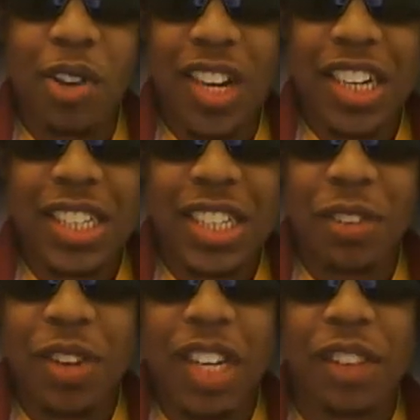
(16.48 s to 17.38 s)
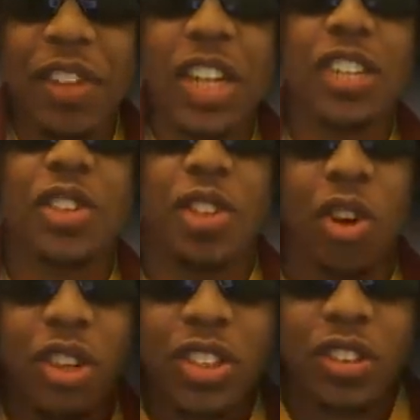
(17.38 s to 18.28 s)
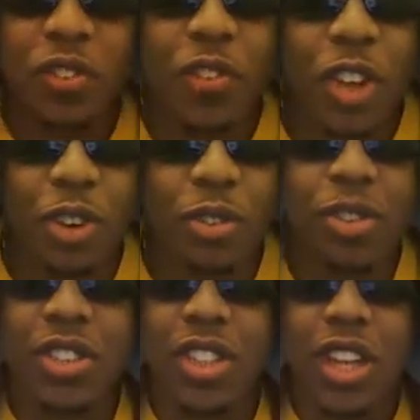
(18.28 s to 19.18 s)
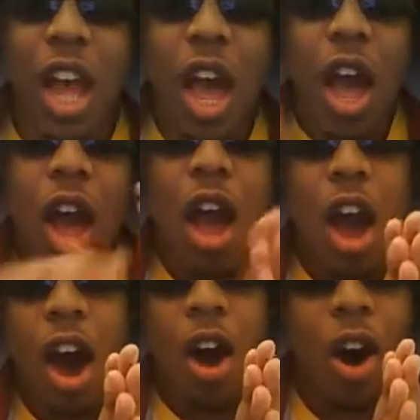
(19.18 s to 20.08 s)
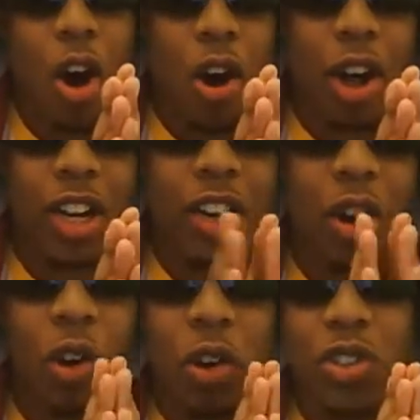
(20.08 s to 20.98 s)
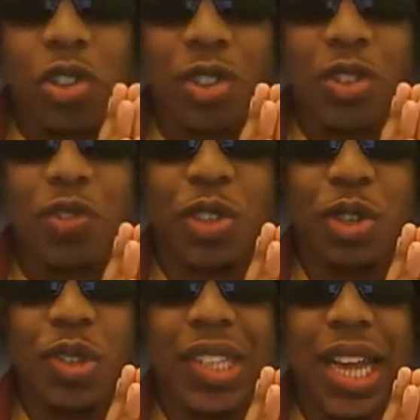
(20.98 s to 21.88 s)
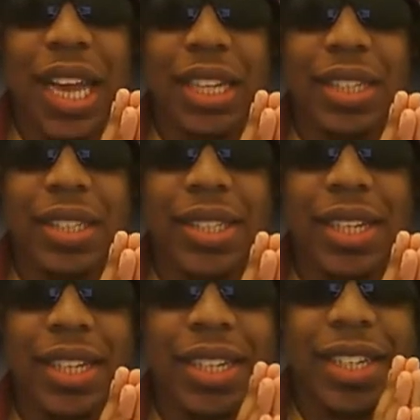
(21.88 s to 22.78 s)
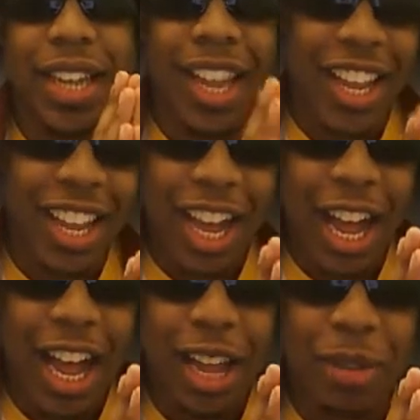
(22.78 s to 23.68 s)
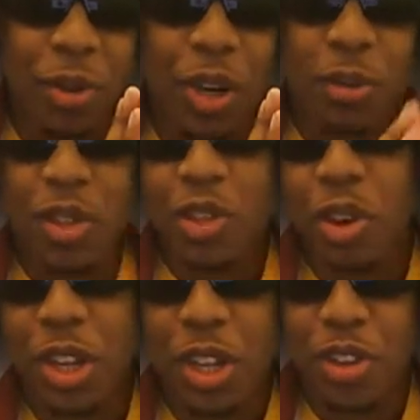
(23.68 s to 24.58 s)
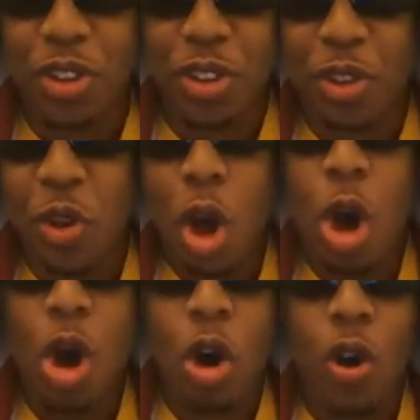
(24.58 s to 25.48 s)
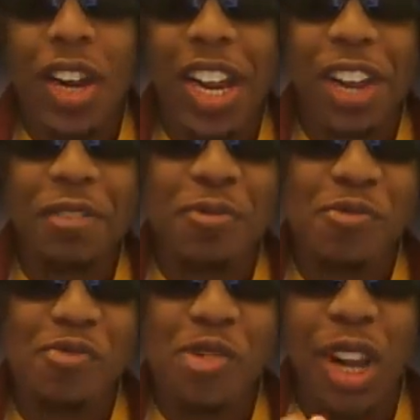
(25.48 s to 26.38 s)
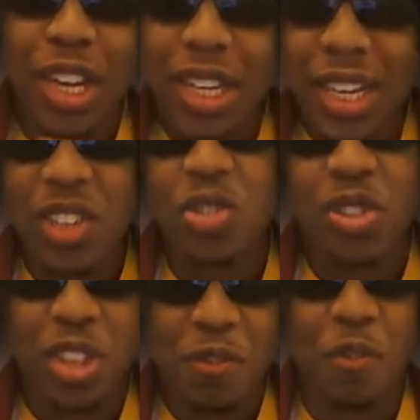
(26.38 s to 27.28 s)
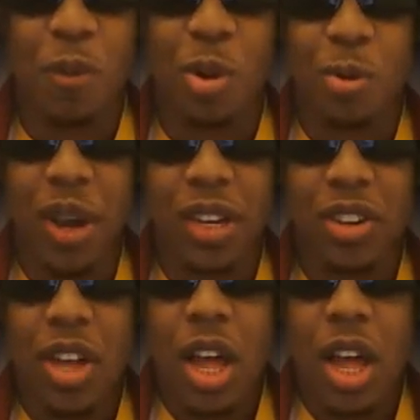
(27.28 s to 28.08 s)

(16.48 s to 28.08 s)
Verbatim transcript: Eighty-seven, giving his thoughts and views on all sorts of news, and today I'm going to be talking to you on a really interesting football matter.